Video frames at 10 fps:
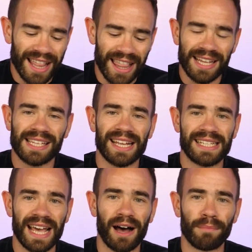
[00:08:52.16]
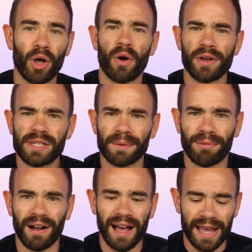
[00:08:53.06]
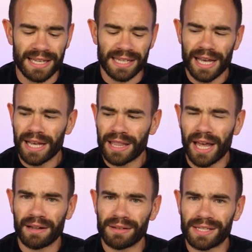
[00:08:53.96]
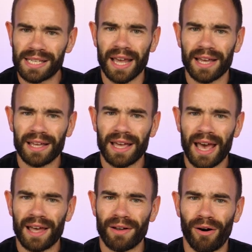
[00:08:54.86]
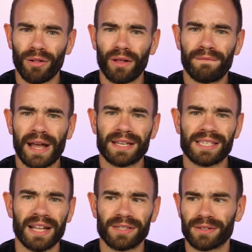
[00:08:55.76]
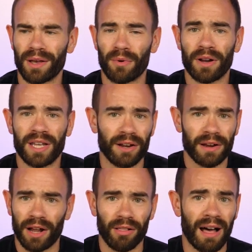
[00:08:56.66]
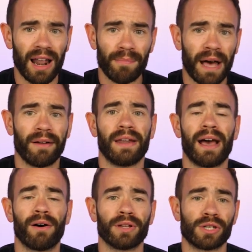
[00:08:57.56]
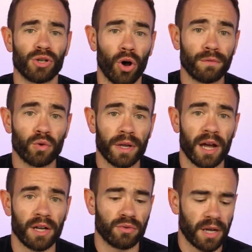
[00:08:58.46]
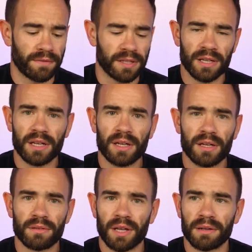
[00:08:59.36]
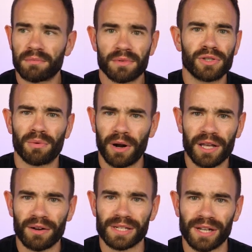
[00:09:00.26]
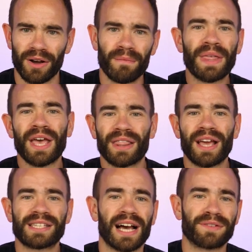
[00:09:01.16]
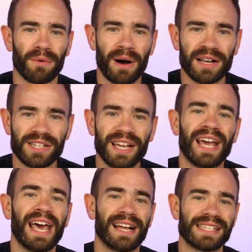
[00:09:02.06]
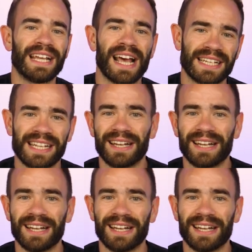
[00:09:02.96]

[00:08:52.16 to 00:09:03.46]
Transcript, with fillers: this down below. Are you surprised that Sega had Hall effect sensors that we're hearing a lot about now to solve Joy-Con drift? Like 20 years ago. Thanks guys for watching, and I'll see you next